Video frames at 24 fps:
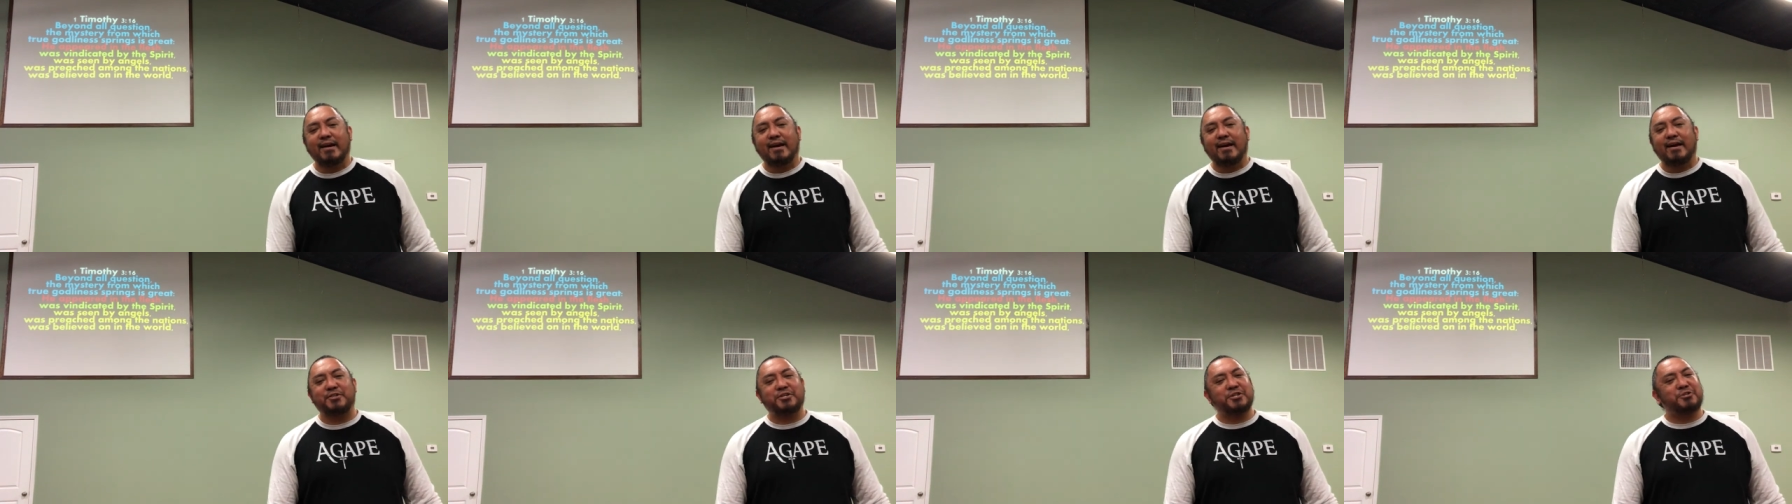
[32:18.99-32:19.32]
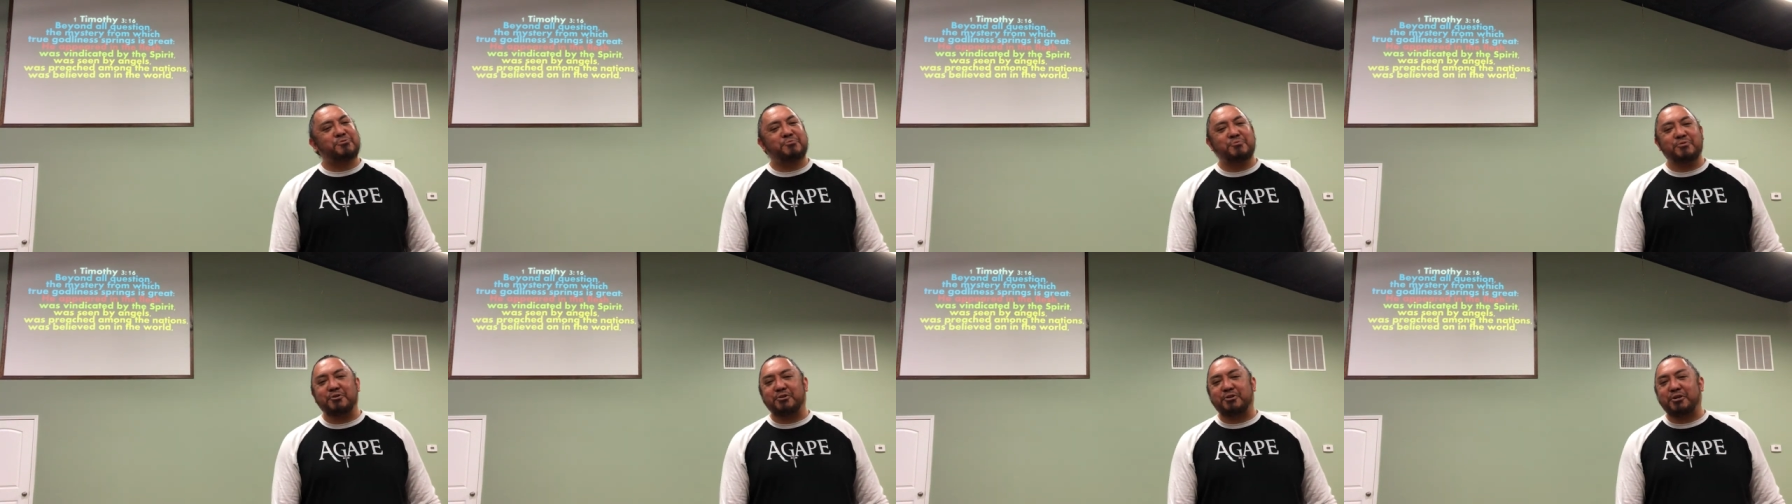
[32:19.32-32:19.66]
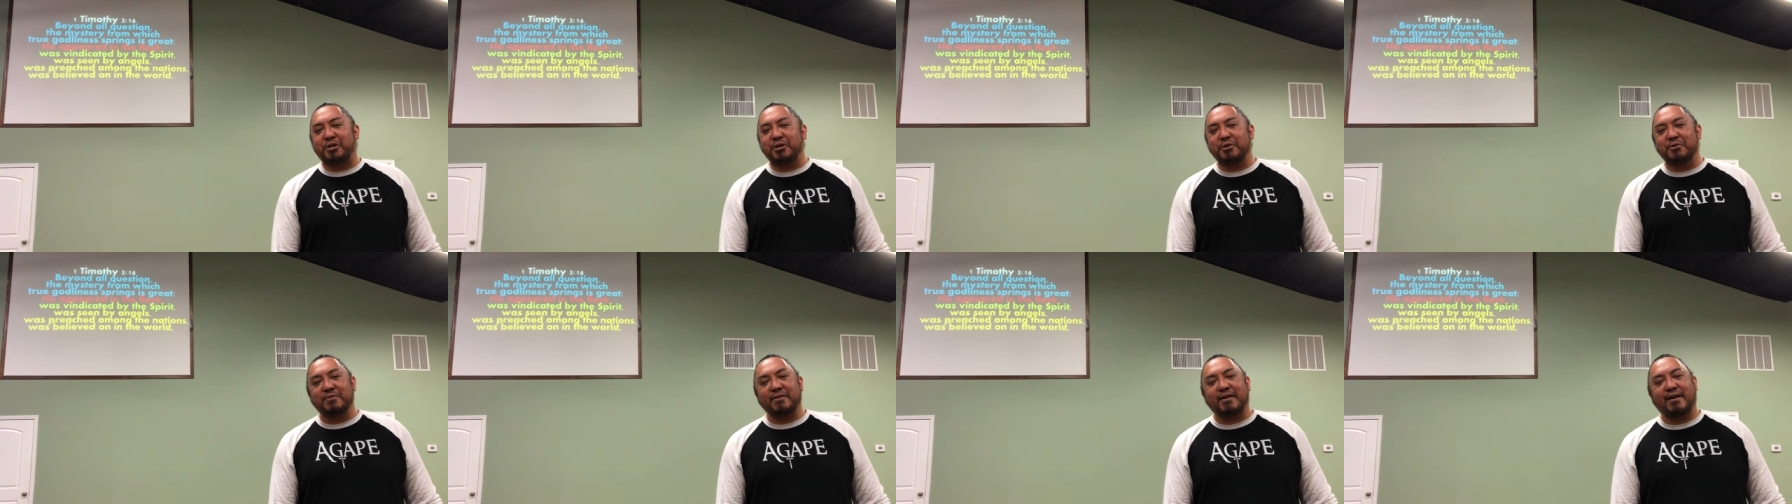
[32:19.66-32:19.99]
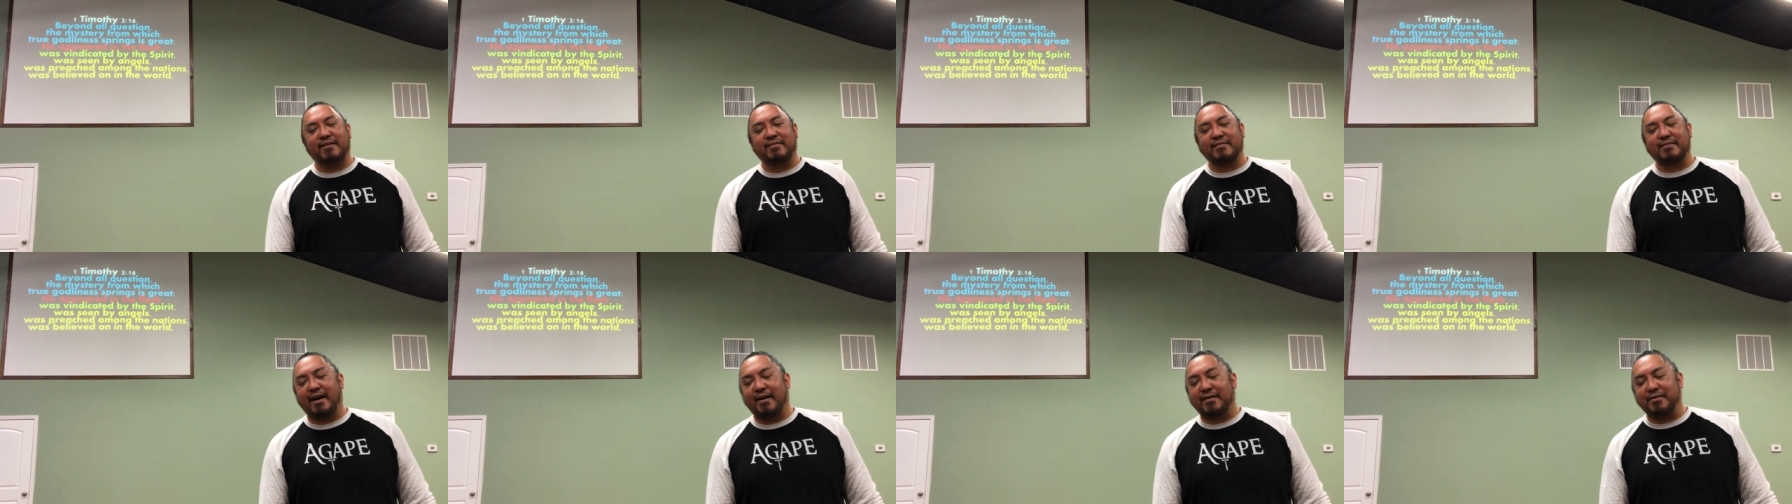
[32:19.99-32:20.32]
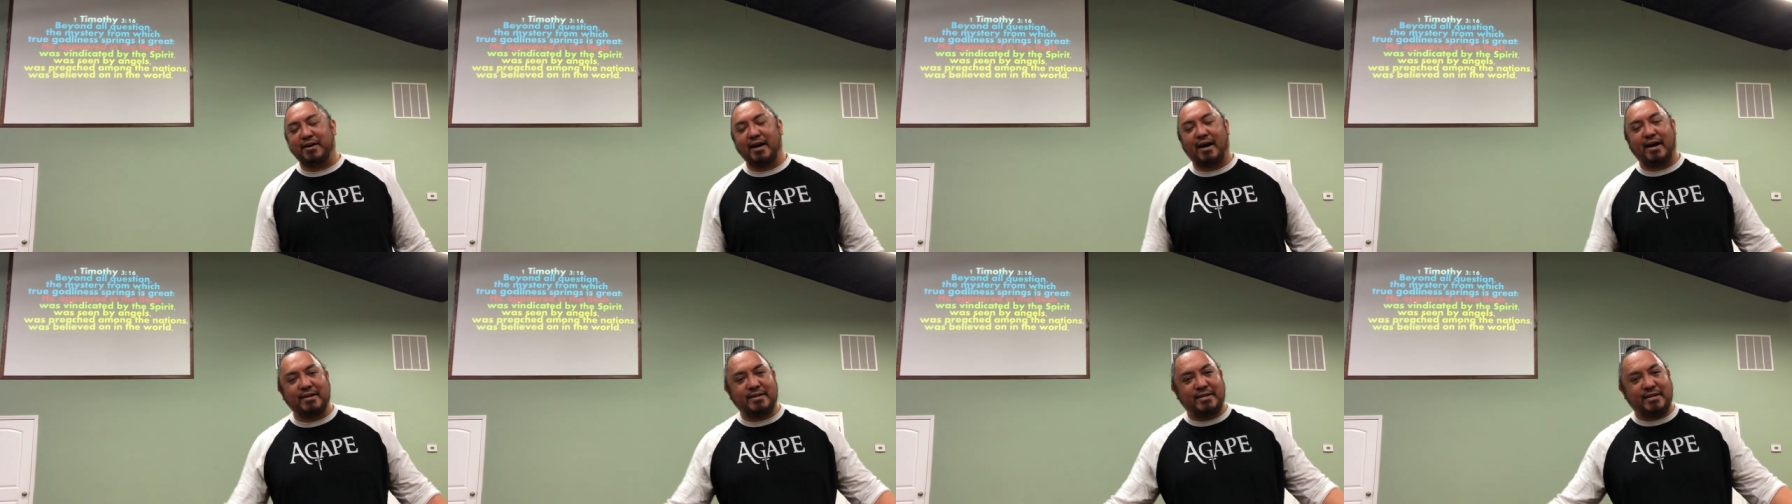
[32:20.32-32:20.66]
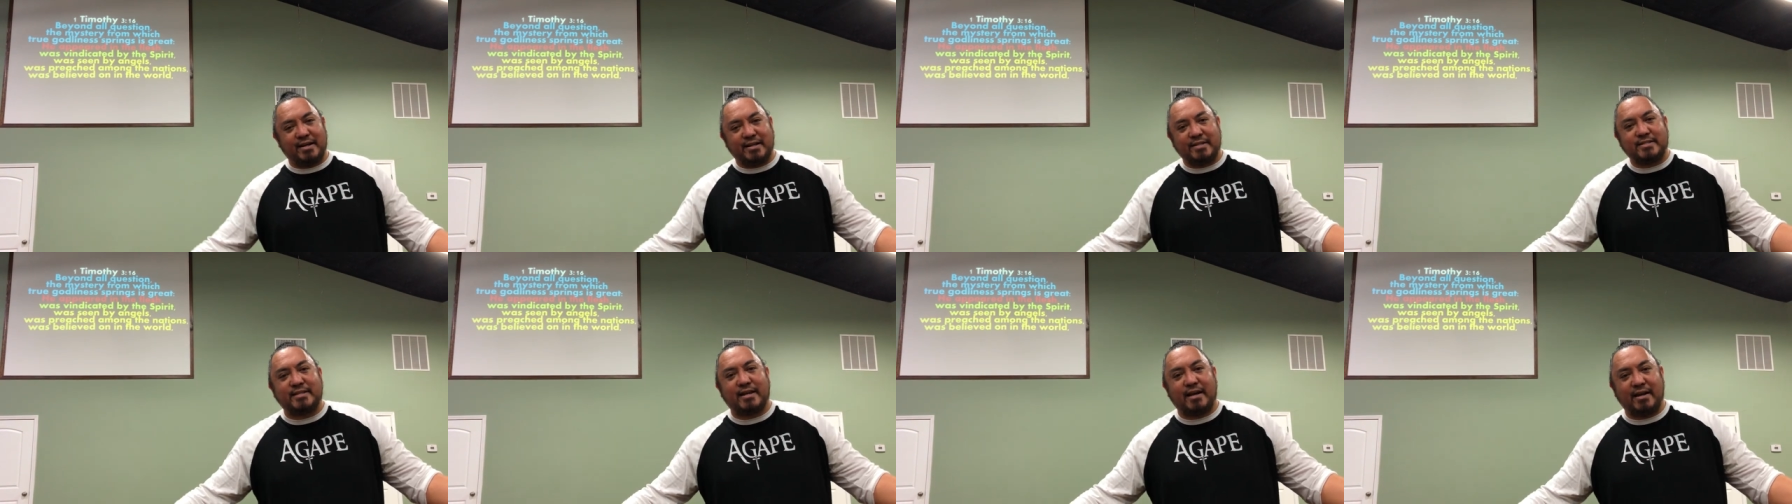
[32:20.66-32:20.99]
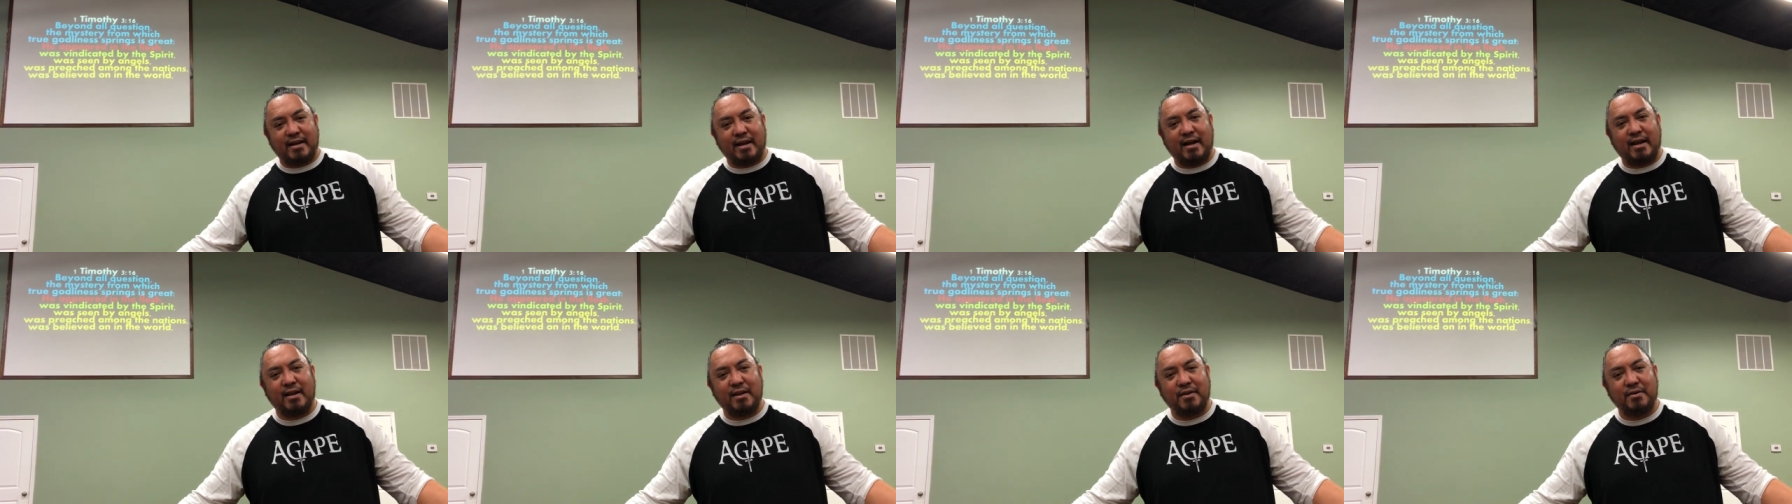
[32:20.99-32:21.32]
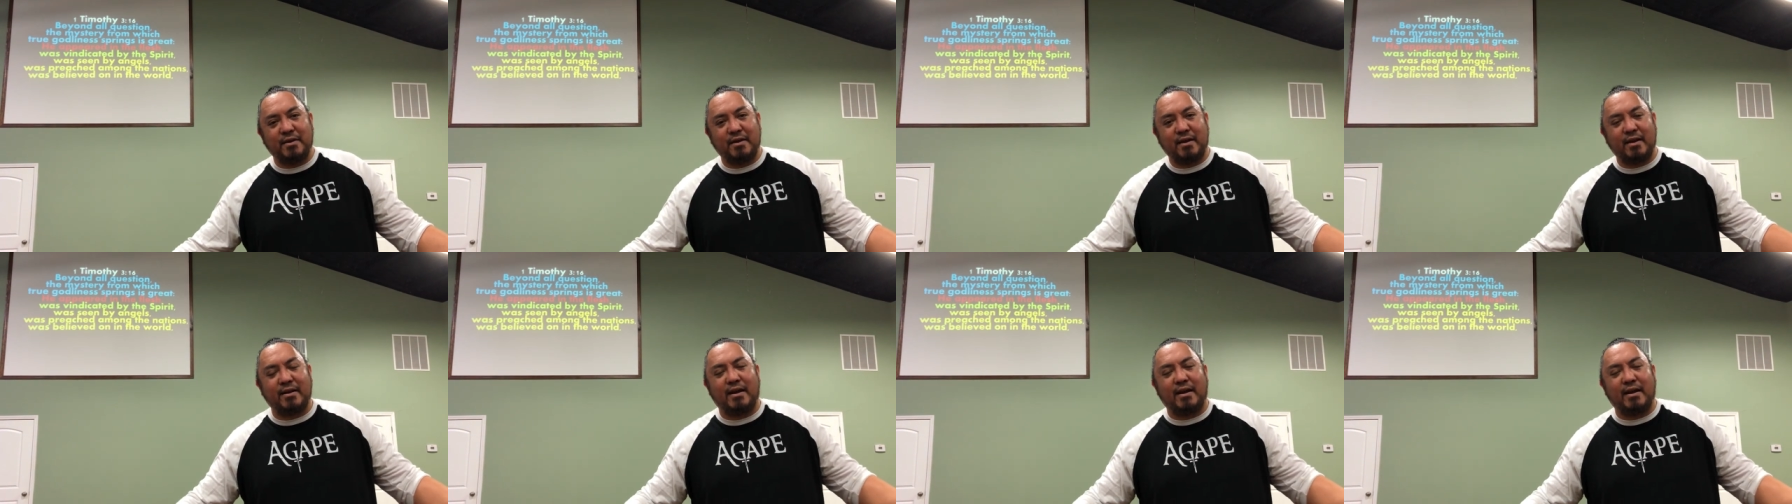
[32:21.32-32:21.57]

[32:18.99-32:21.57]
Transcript: It's just real cute how, how God does that. Hallelujah.